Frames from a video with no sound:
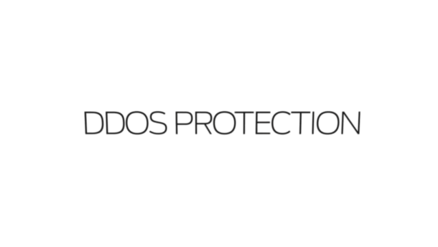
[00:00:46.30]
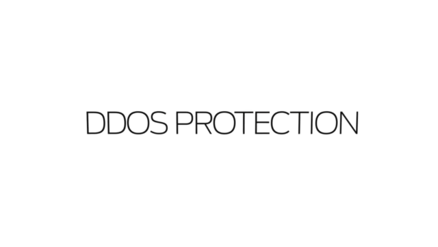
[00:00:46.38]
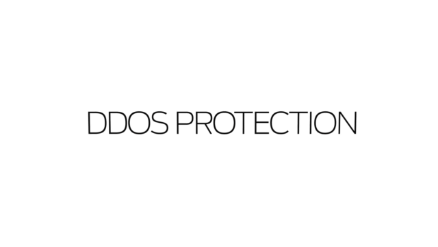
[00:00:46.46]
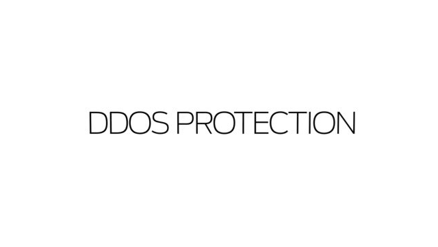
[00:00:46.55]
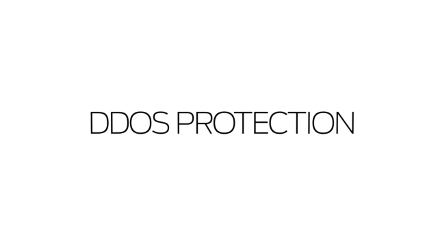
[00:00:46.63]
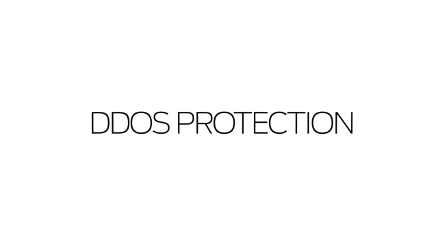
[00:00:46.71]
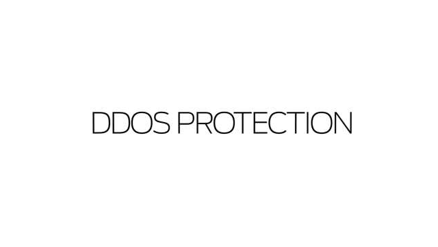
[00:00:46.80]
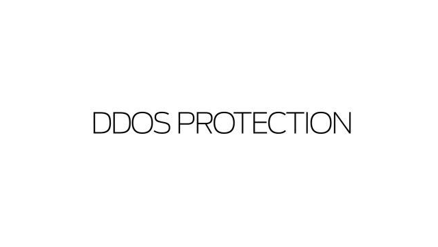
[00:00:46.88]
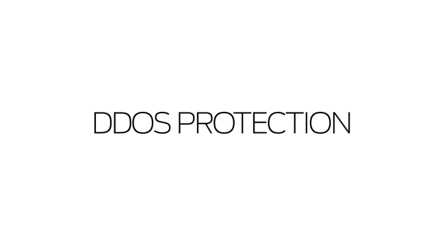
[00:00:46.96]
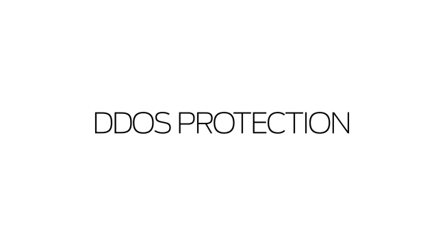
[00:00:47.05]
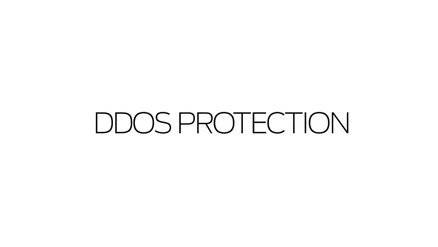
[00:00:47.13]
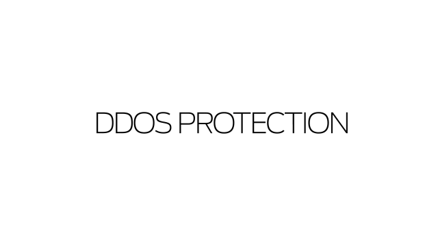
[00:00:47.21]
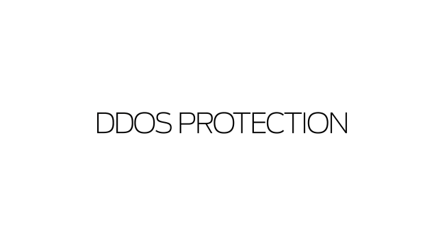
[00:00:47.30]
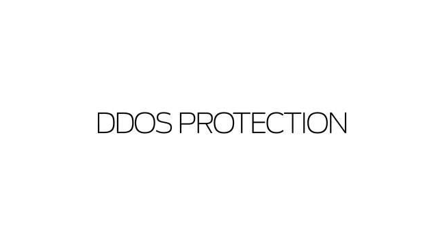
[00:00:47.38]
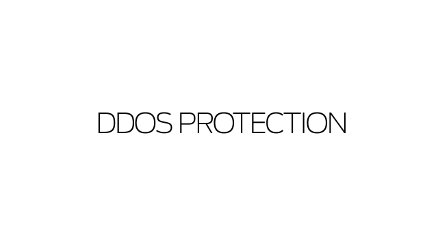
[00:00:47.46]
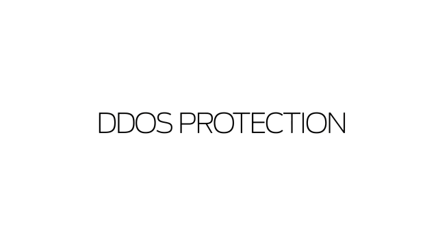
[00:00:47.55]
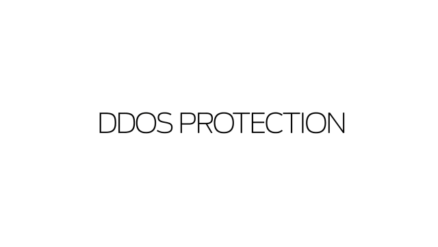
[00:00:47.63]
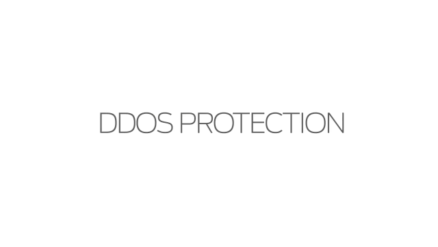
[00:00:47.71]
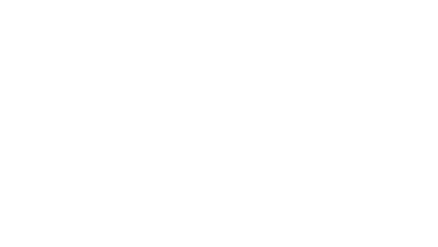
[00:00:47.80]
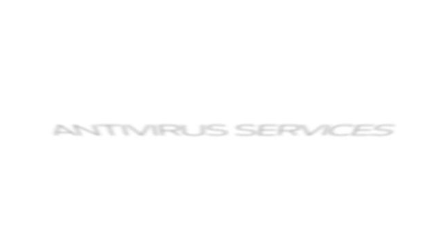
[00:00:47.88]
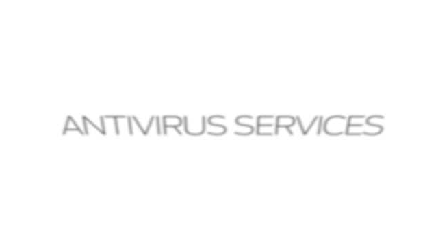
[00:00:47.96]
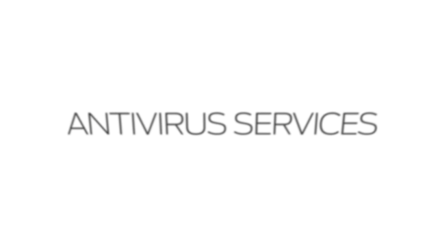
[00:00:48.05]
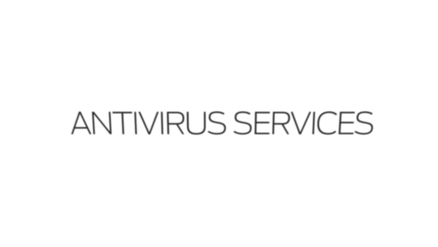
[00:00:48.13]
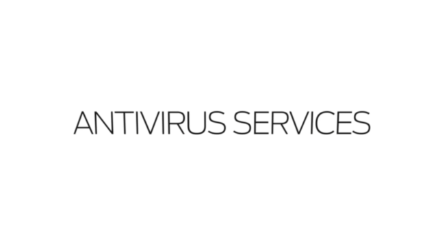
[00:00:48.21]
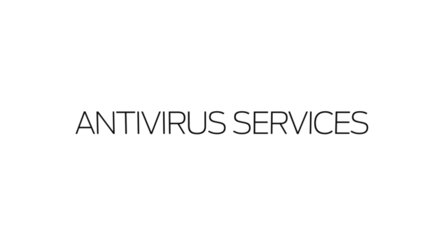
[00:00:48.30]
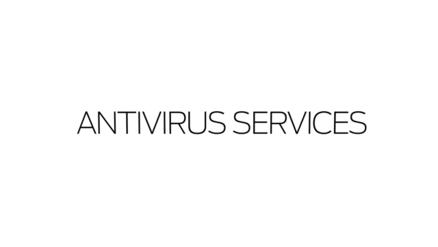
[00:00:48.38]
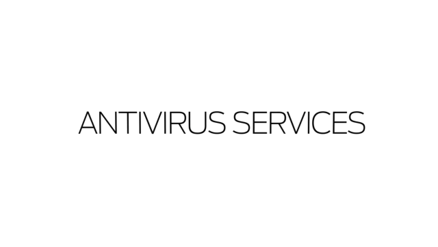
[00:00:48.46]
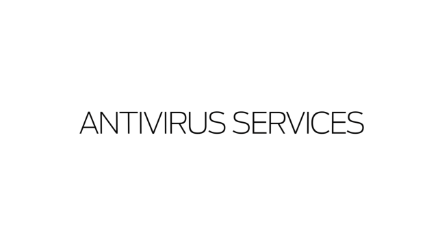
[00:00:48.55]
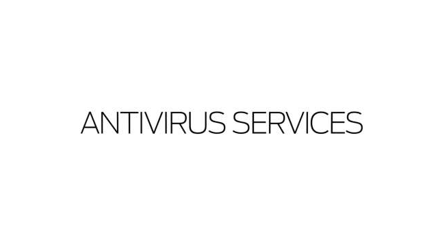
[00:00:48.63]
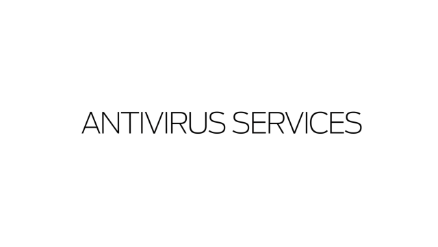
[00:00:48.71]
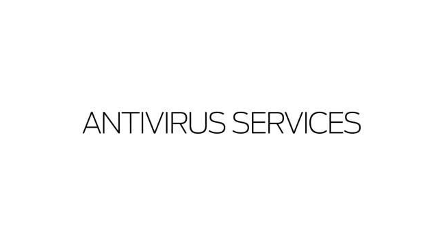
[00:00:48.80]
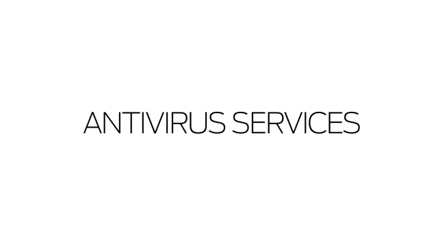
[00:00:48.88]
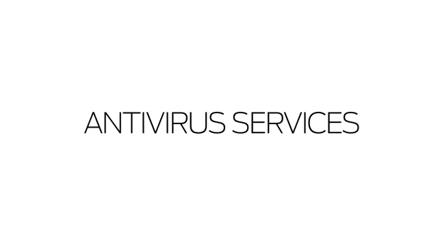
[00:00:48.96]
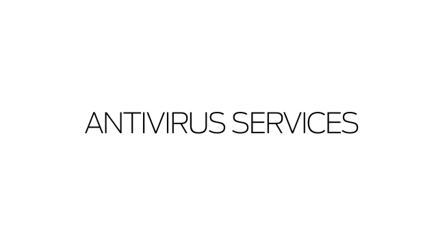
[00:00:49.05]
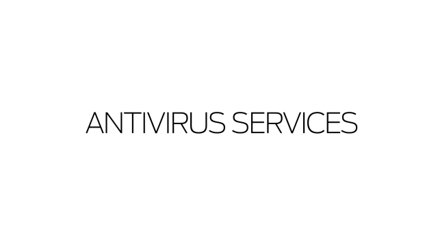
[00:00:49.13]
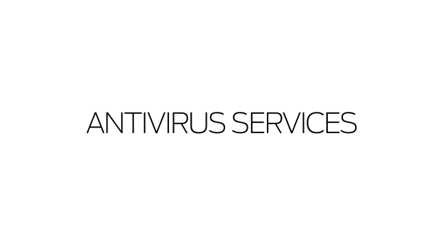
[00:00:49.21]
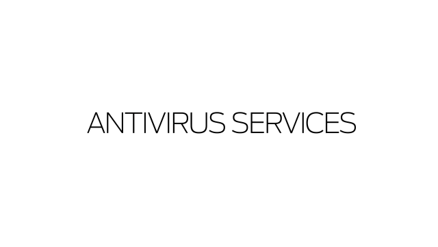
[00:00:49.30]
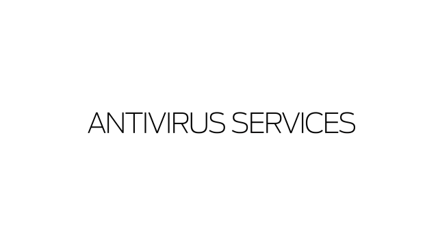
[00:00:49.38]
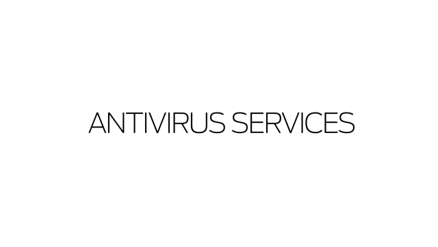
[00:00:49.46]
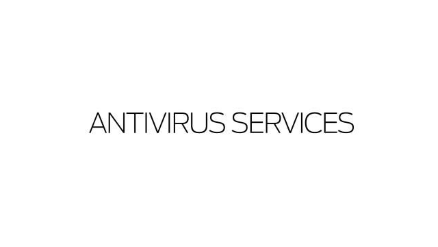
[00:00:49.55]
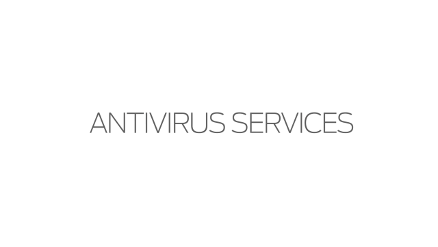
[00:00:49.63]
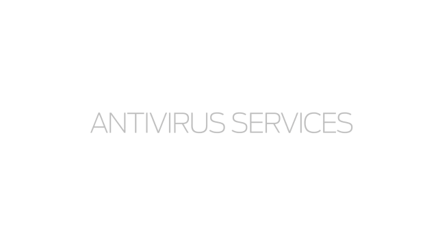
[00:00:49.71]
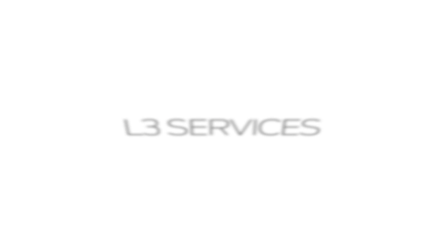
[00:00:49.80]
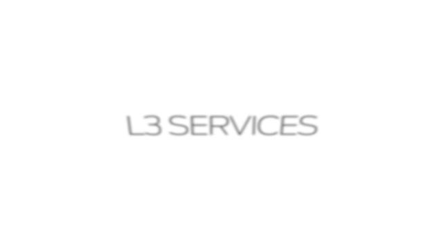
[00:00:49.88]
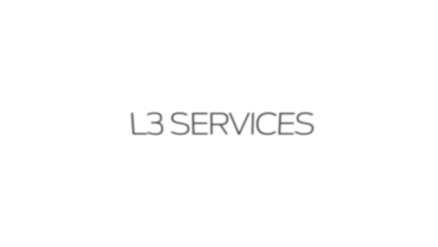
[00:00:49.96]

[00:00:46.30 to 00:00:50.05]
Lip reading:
Nobody's mouth can be seen.